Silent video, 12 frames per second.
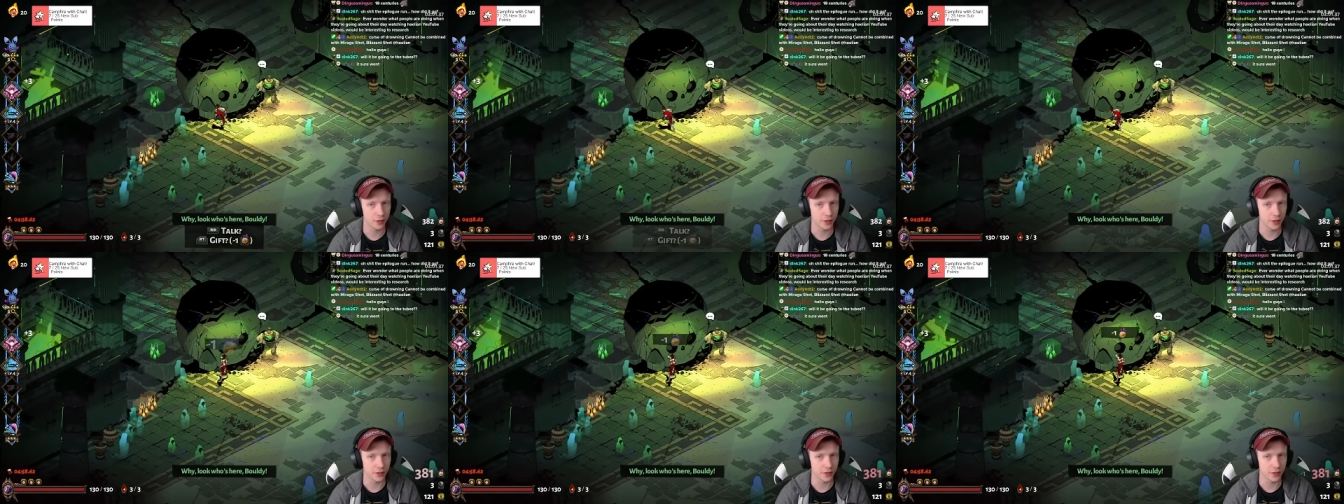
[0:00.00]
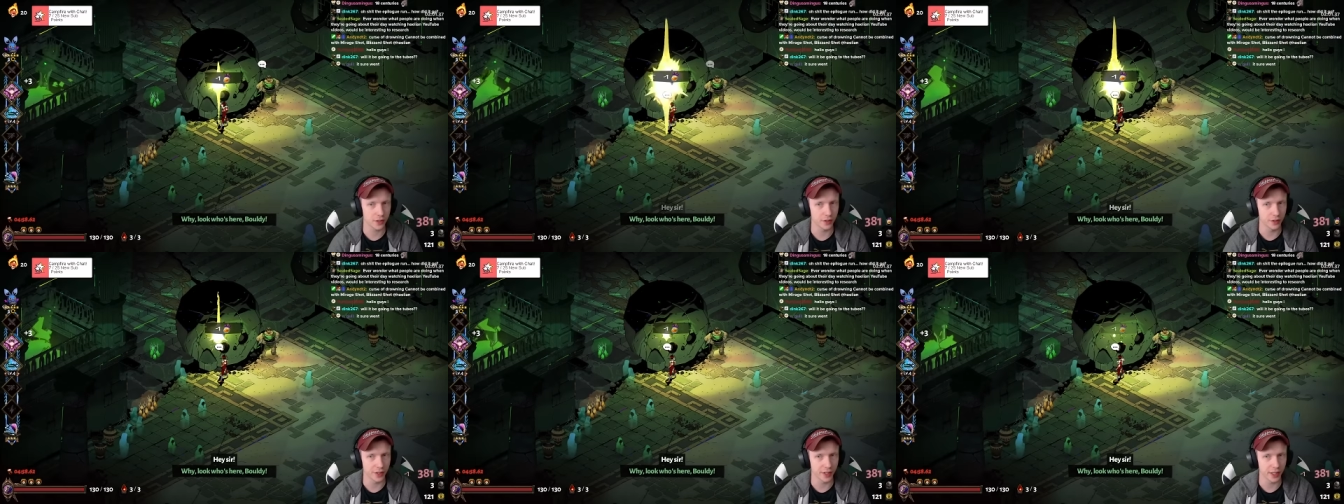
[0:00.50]
to
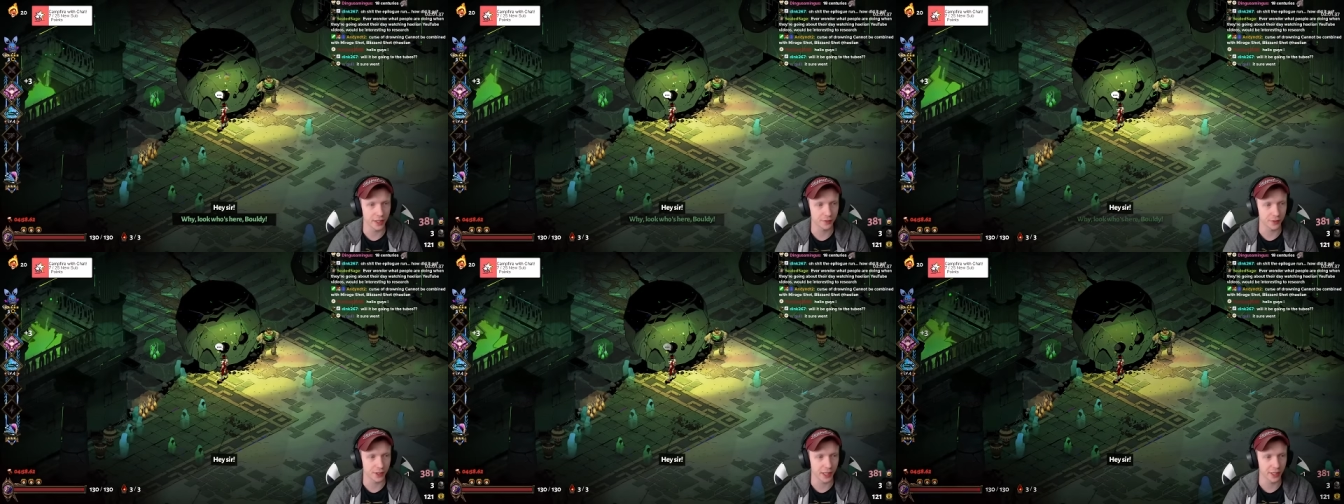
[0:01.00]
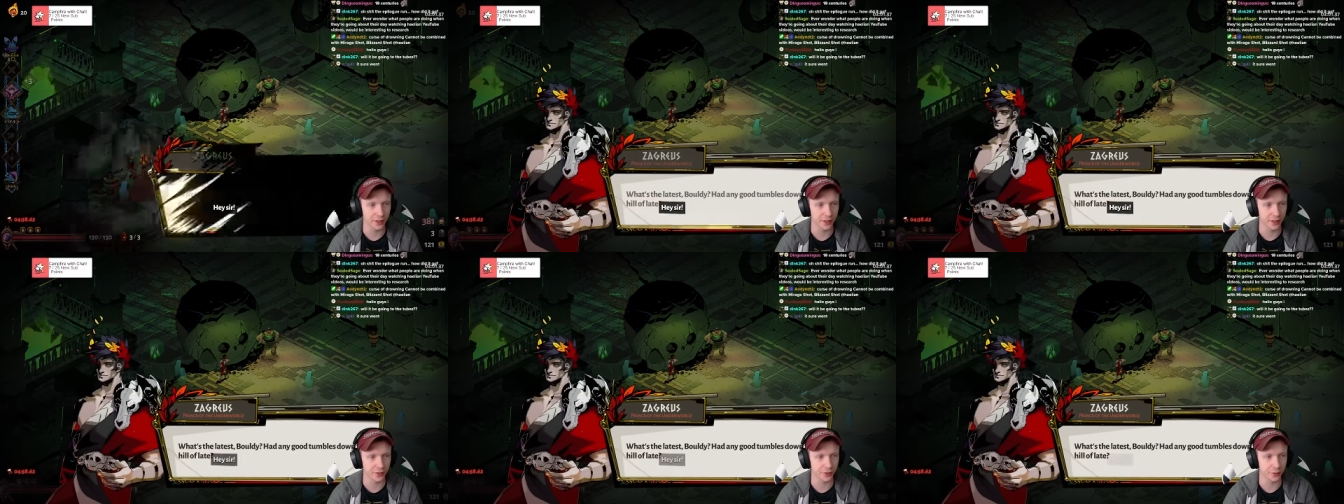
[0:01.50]
Seagull and Andy for carrying
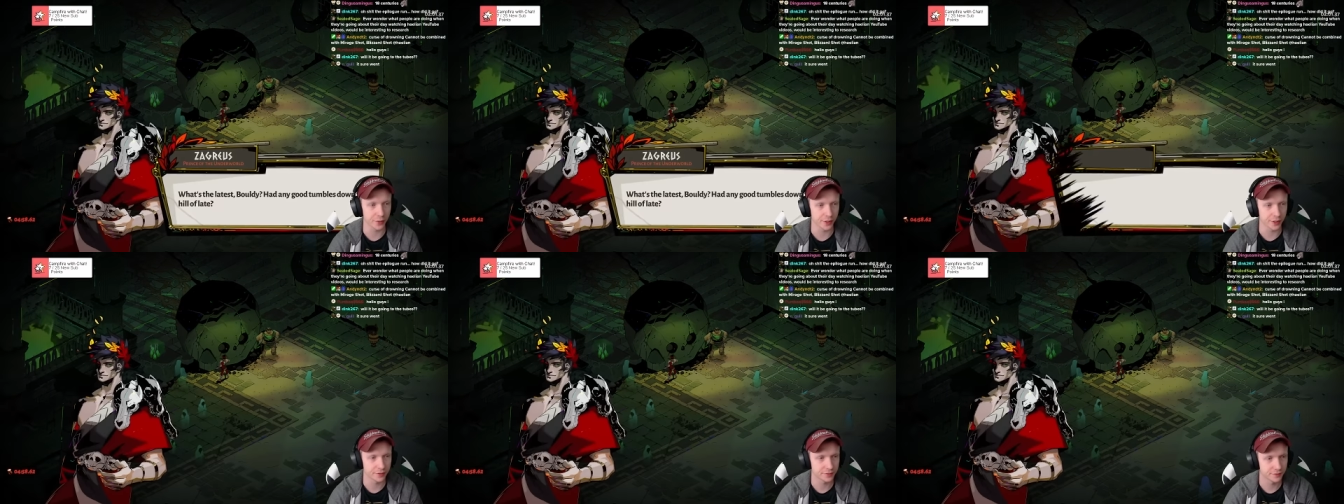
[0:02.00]
us through it.